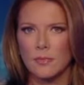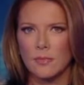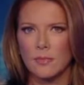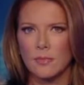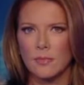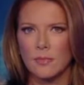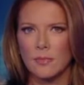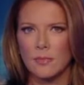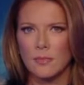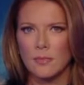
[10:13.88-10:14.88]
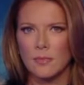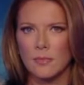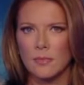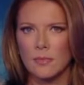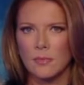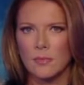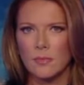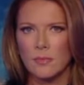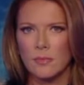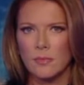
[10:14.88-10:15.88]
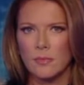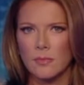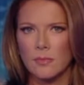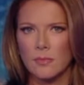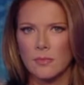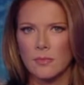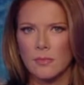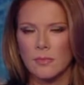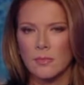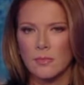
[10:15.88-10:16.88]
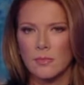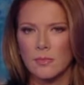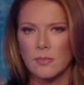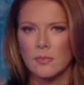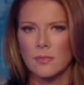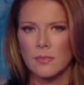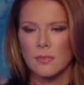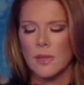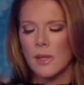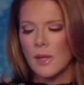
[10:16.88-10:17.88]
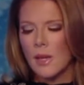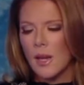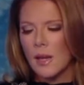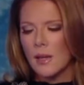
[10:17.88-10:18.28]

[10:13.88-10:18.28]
[no speech]